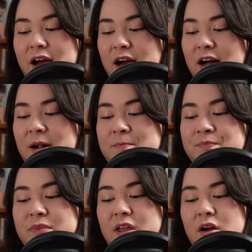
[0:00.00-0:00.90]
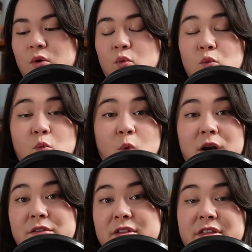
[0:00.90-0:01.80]
Um,
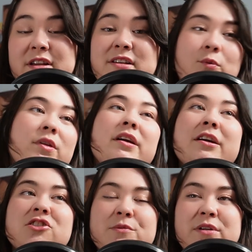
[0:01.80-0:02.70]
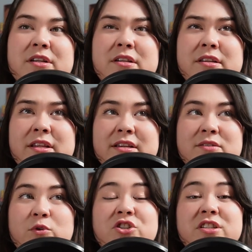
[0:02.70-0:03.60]
one of the things that really contributed to
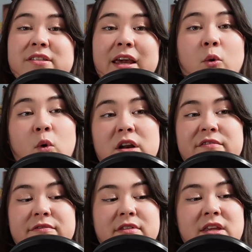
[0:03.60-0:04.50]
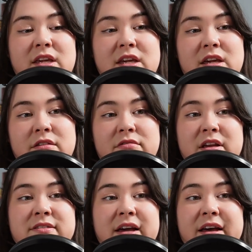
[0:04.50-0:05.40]
this, which is like one of the
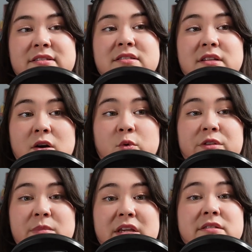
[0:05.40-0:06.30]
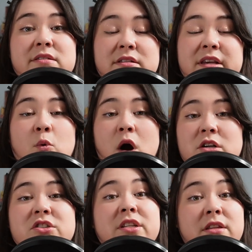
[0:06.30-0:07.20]
things that has stuck with me since I
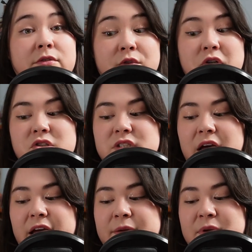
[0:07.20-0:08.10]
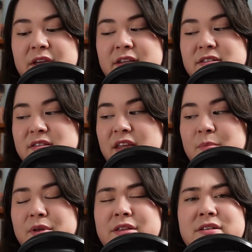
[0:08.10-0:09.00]
watched it the first time, is they
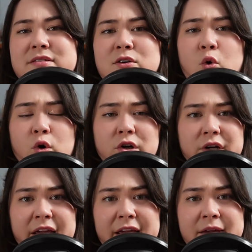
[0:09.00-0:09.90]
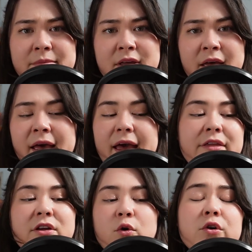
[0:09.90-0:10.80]
play this corner game.
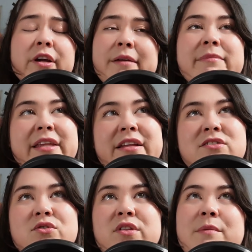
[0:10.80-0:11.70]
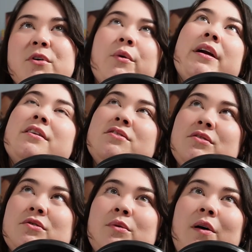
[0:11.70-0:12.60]
And the corner game leads to them going
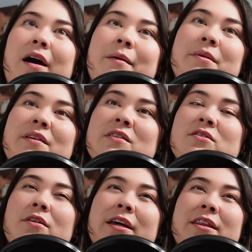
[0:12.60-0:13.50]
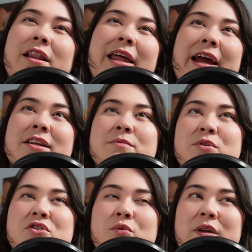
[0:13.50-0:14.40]
into, I believe it's called like the land
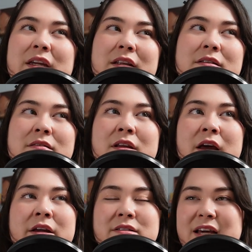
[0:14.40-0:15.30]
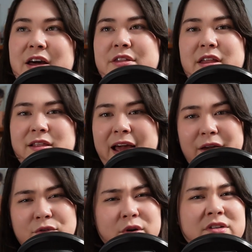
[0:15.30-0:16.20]
between death and
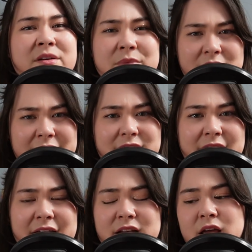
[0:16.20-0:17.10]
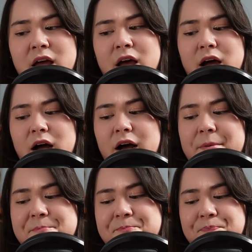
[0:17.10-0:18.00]
life or something like that.
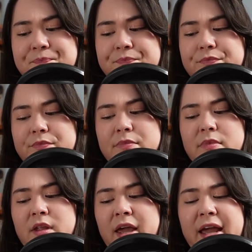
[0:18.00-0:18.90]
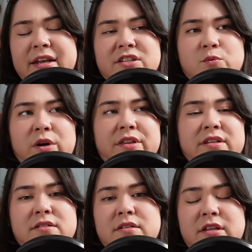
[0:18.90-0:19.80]
Um, and it's where
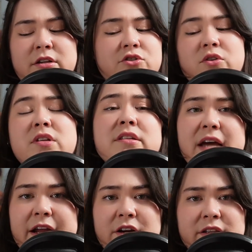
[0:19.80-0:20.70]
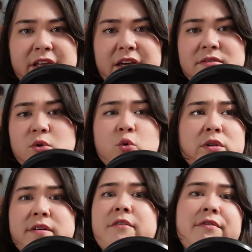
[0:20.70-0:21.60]
this, the Joseon Tiger lives, who
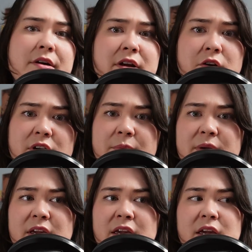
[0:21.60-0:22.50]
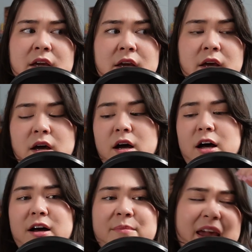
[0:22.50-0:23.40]
is very creepy.
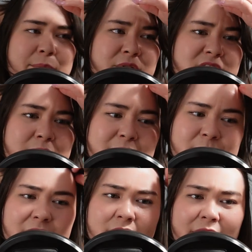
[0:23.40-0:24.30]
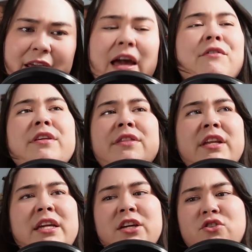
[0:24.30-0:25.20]
Um, able to mimic like everything
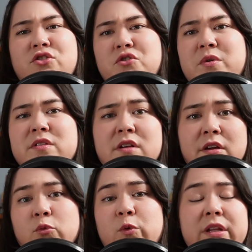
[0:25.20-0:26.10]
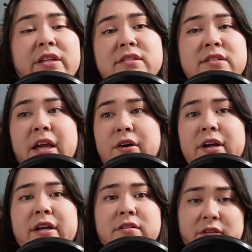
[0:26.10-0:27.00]
that he can do is really
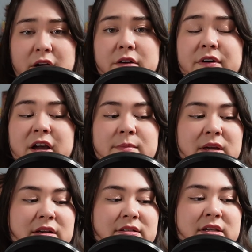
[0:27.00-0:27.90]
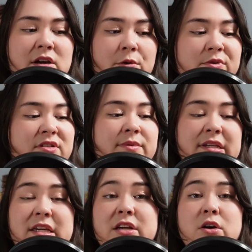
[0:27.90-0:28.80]
scary and terrifying because he almost seems
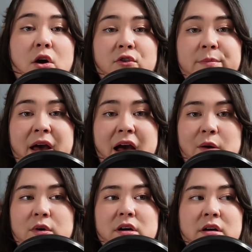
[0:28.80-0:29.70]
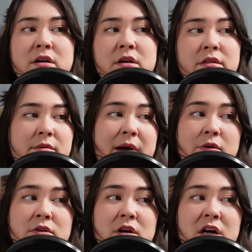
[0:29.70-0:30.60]
like he can overpower the
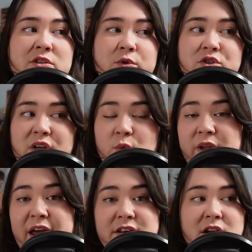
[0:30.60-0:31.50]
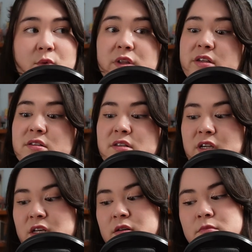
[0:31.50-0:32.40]
mountain gods, which like we had not really
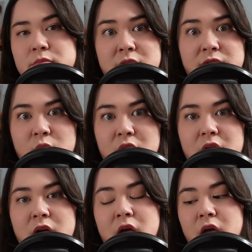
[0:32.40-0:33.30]
seen before.